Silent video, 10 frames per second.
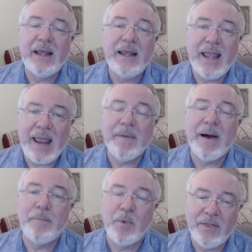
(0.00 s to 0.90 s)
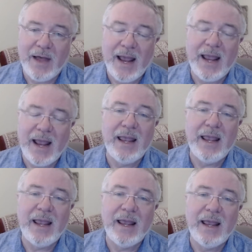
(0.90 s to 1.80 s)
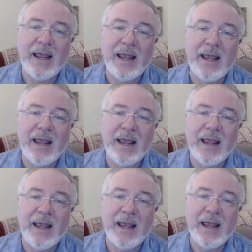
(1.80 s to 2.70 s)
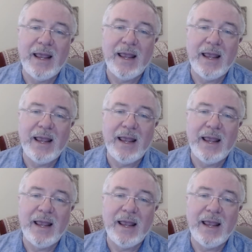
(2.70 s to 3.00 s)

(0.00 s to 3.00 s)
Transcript: he came up with a logotherapy